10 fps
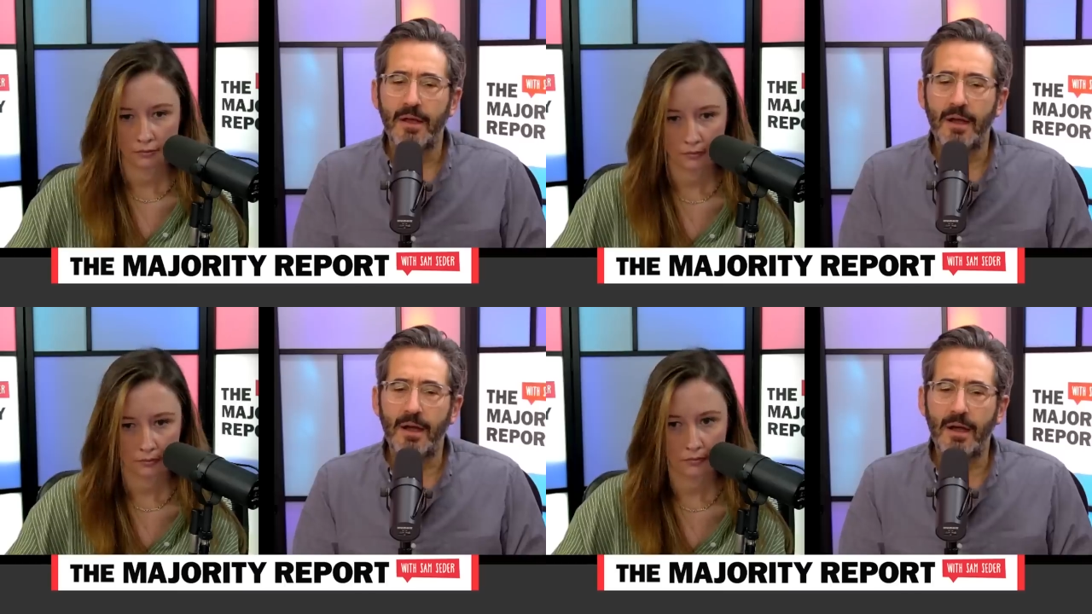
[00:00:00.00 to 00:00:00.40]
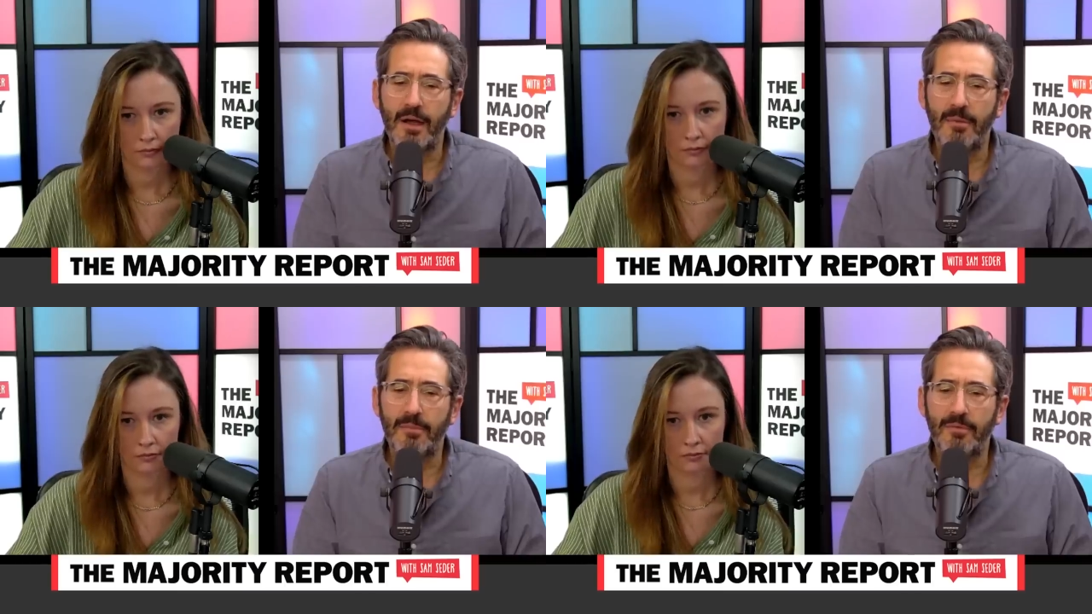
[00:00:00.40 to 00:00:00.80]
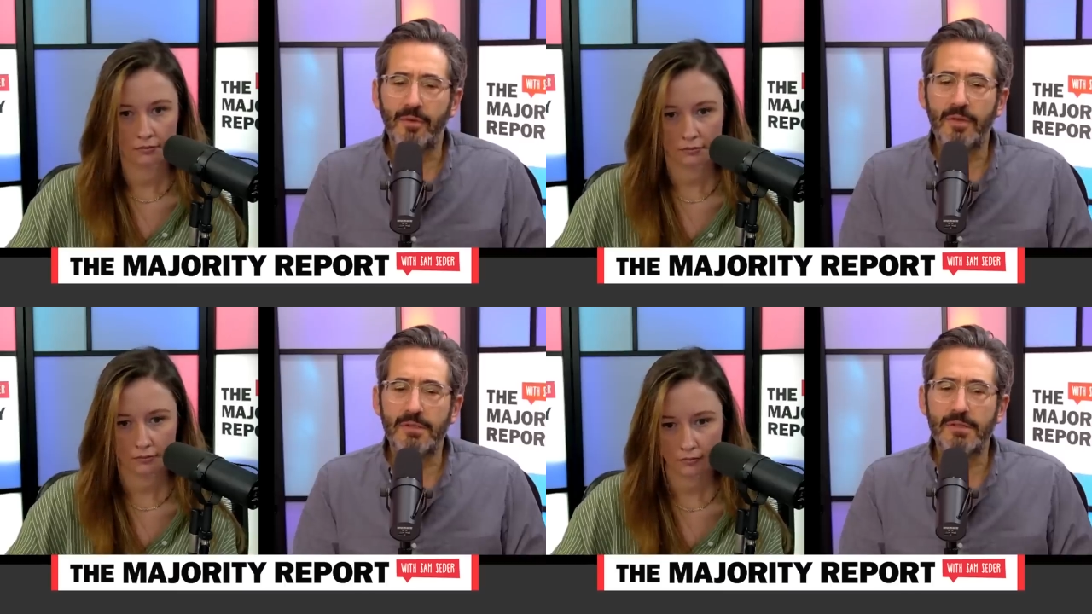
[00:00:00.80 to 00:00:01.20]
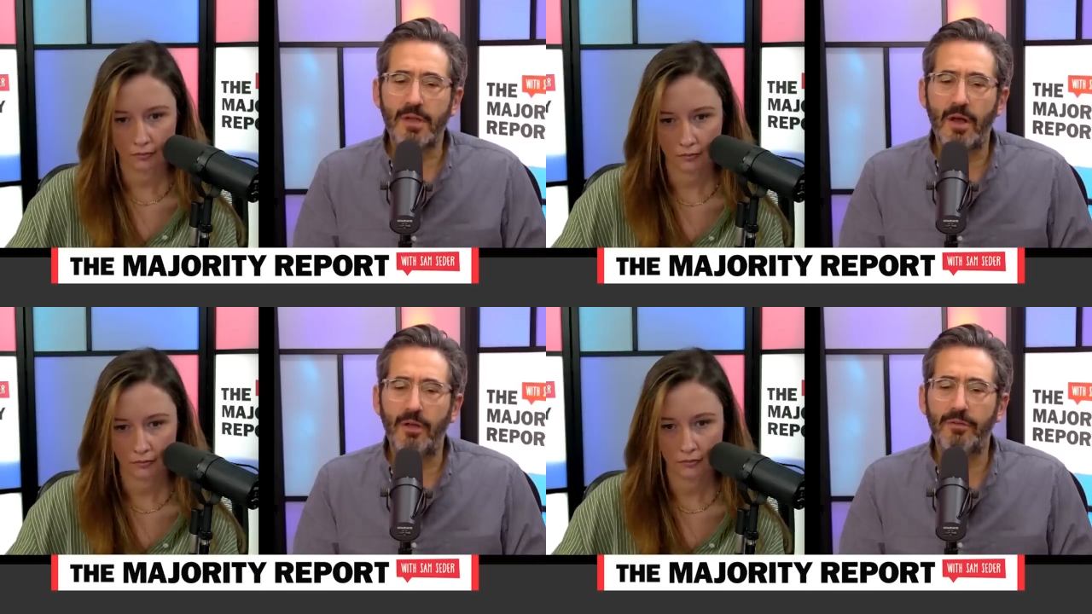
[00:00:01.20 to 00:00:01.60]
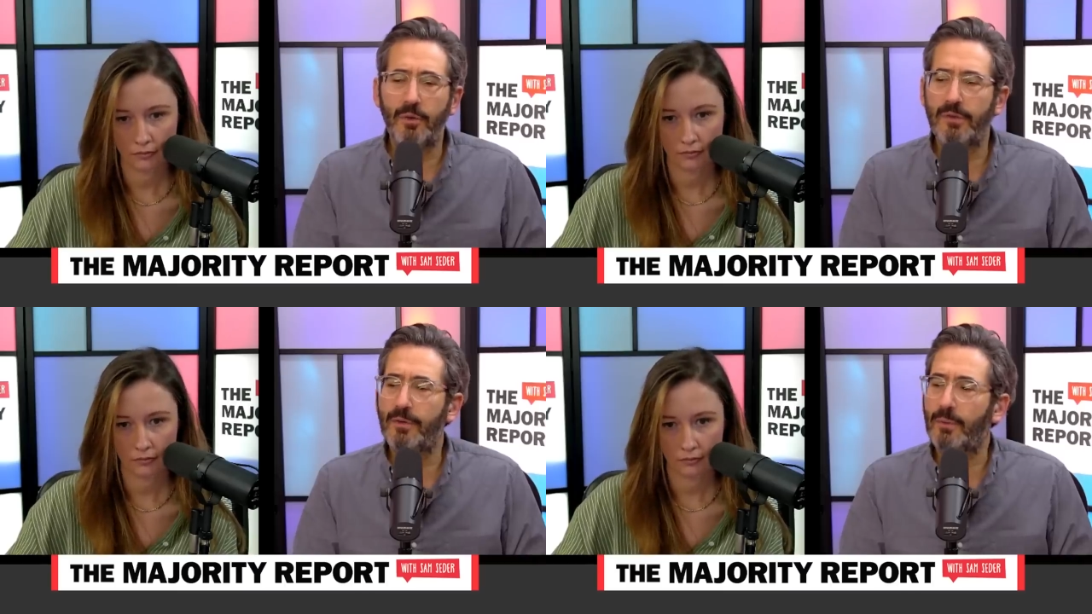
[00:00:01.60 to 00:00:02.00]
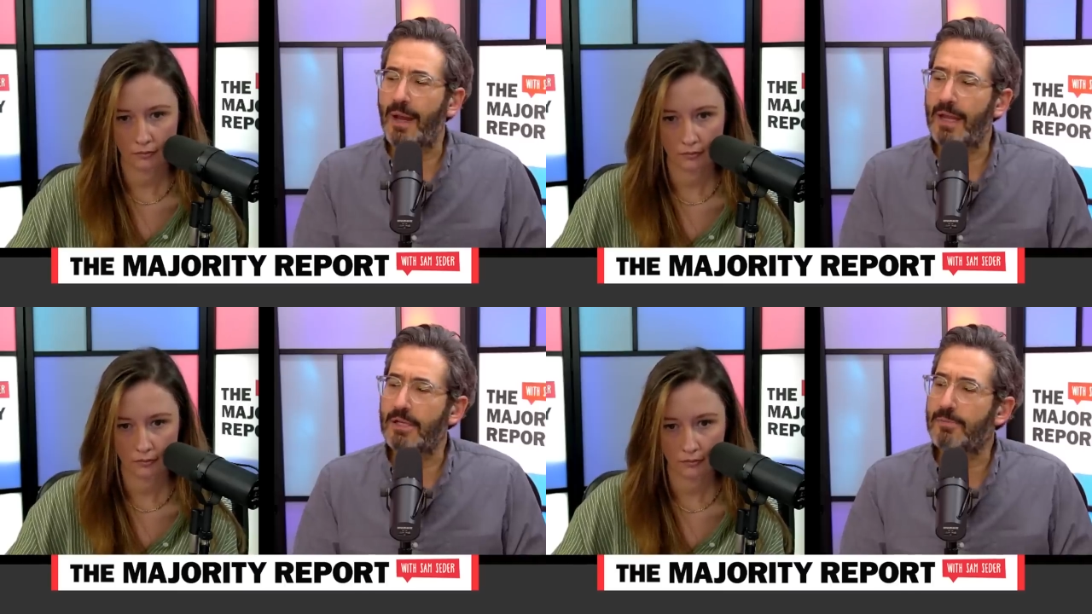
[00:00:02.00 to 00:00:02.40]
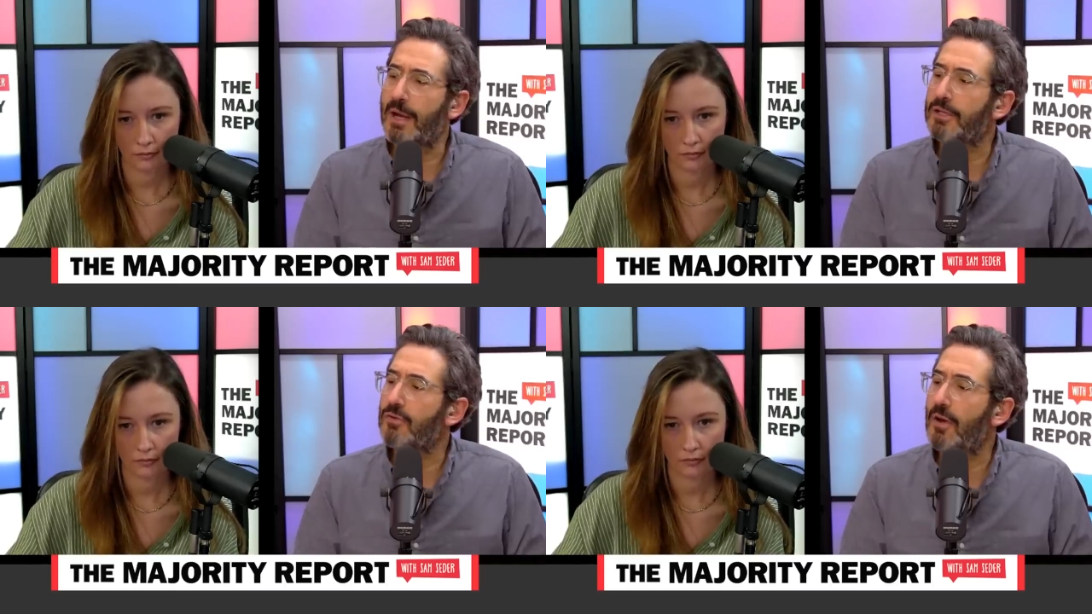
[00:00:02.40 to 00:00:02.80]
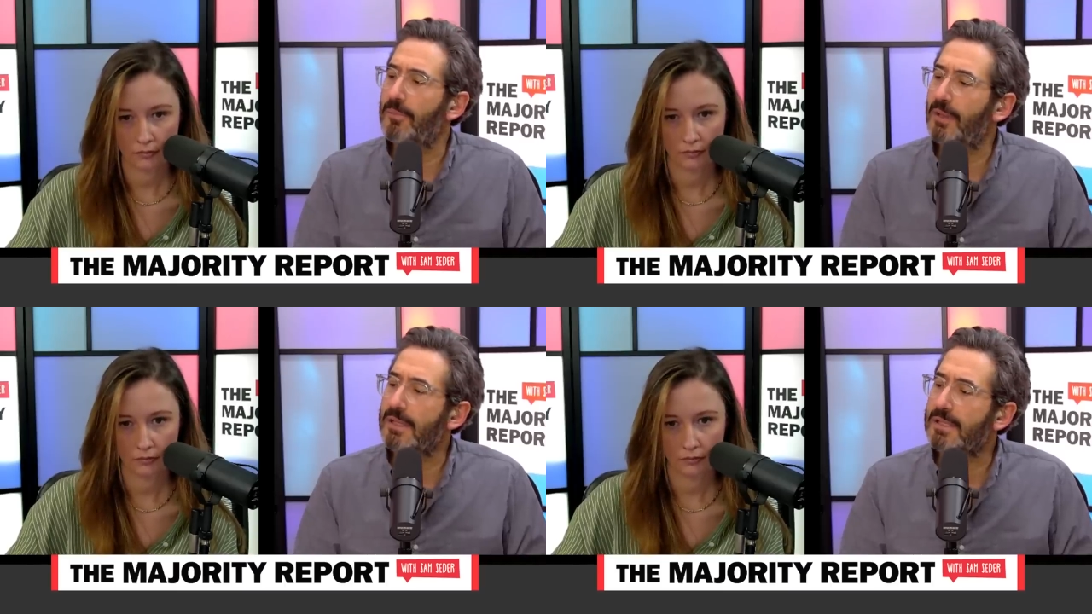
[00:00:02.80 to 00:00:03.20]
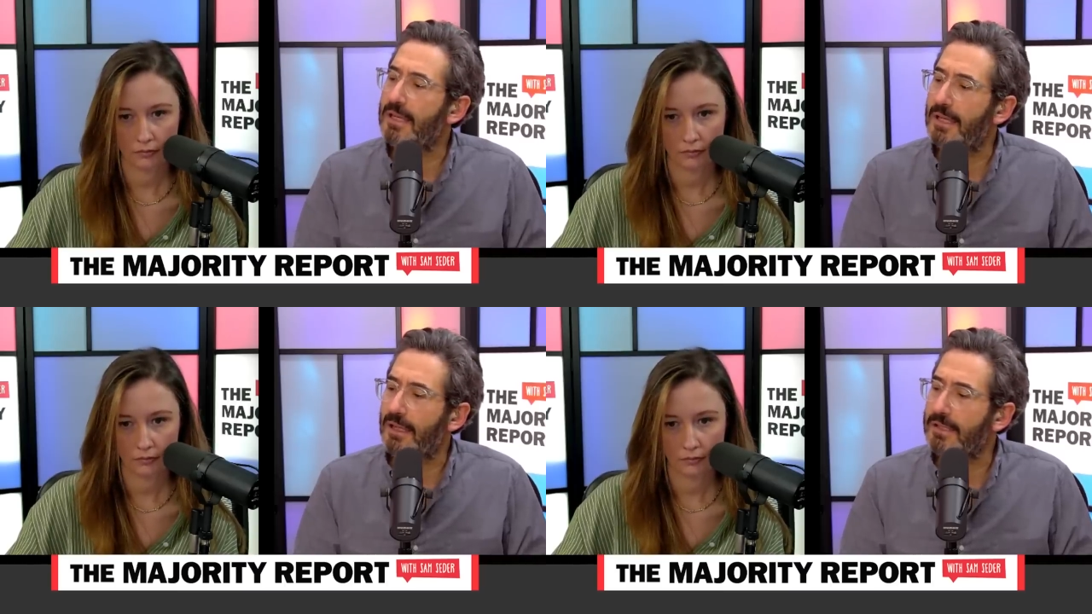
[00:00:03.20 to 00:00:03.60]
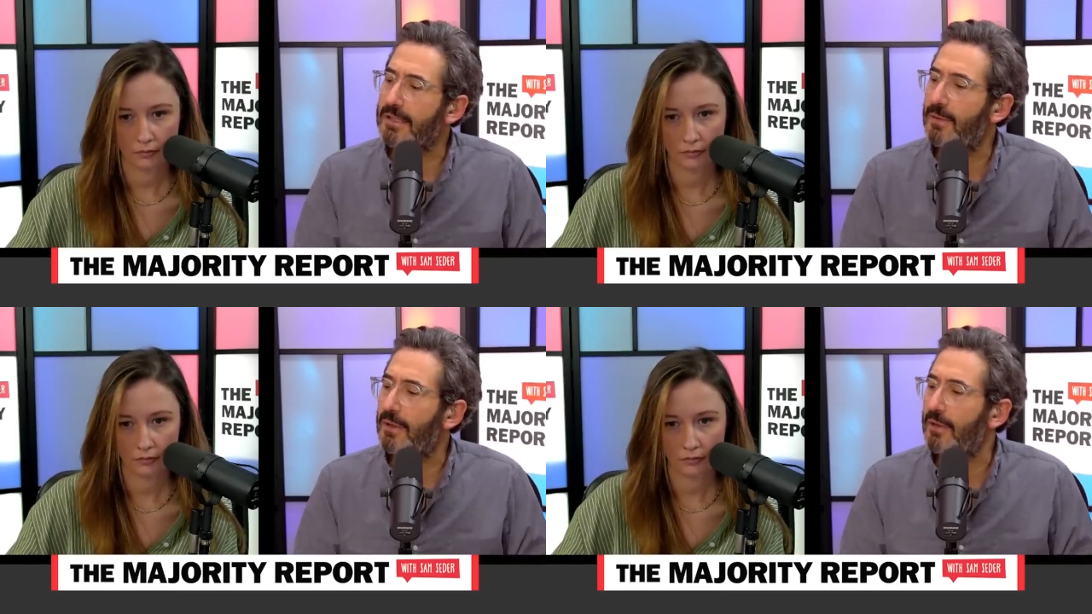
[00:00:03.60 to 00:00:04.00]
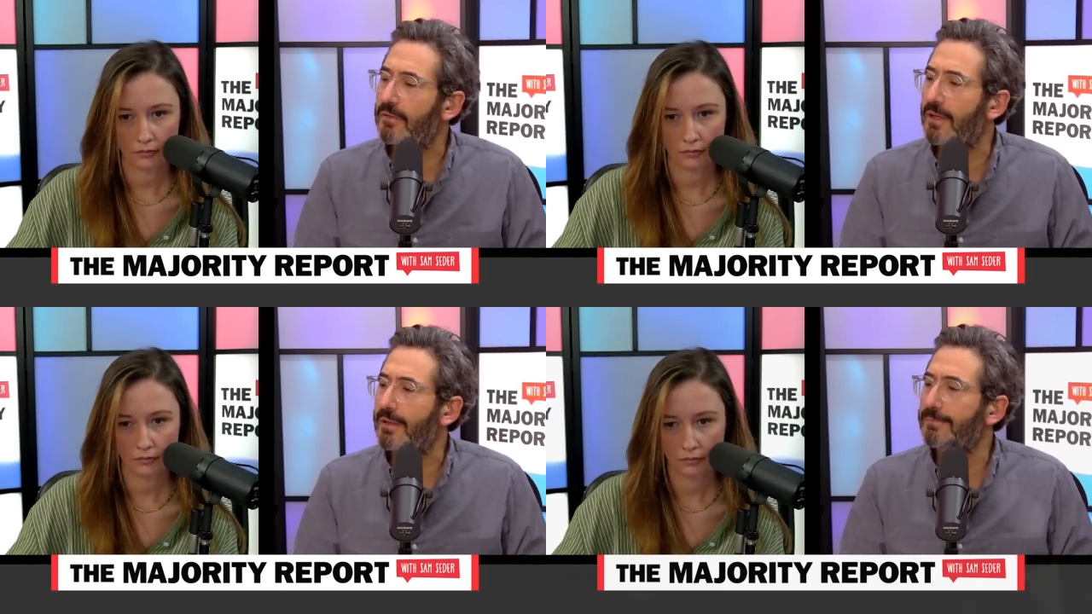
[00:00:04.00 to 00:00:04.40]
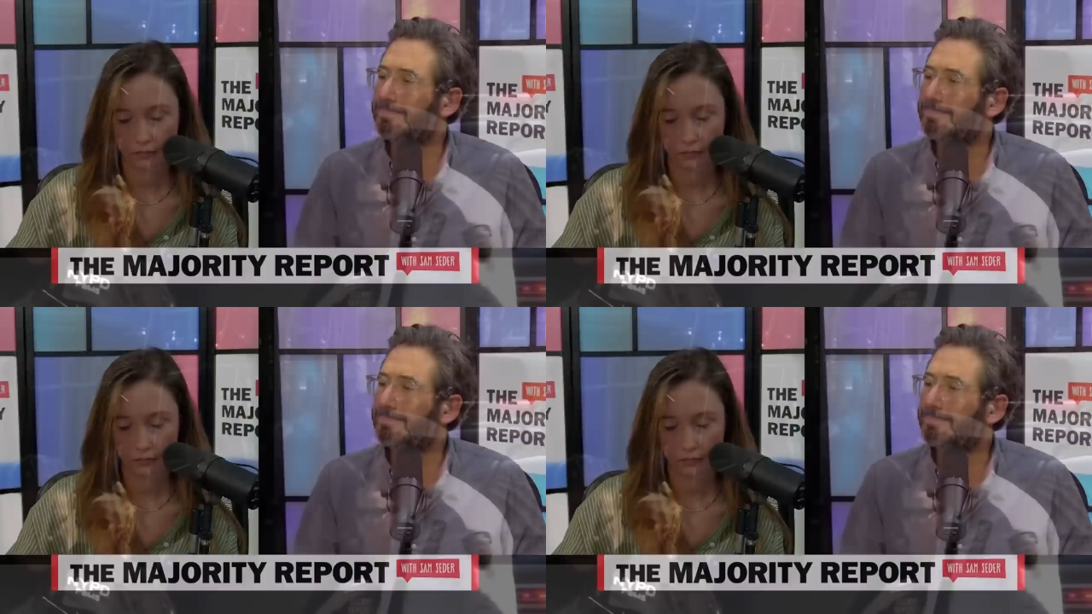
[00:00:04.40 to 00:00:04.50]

Speaker 1: Um, so this is all sort of arranged by Trump. Let's see. Let's see what it looks like.